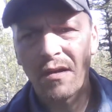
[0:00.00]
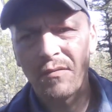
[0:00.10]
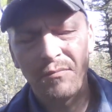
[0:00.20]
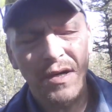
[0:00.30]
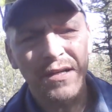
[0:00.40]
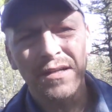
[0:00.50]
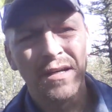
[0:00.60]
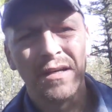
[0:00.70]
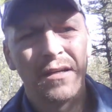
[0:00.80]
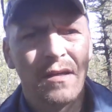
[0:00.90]
But
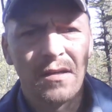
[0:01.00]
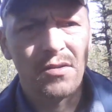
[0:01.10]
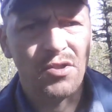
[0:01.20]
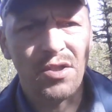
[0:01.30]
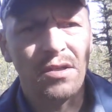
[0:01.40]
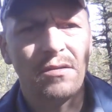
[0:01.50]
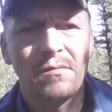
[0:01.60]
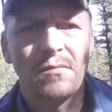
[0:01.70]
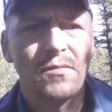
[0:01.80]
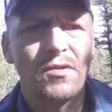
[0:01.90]
she
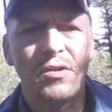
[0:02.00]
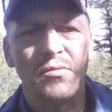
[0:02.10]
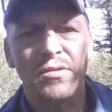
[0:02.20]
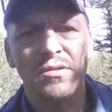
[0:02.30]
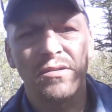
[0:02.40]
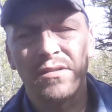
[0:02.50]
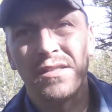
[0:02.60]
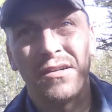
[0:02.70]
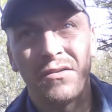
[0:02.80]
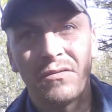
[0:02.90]
she was, you
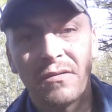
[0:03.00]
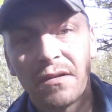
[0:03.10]
know,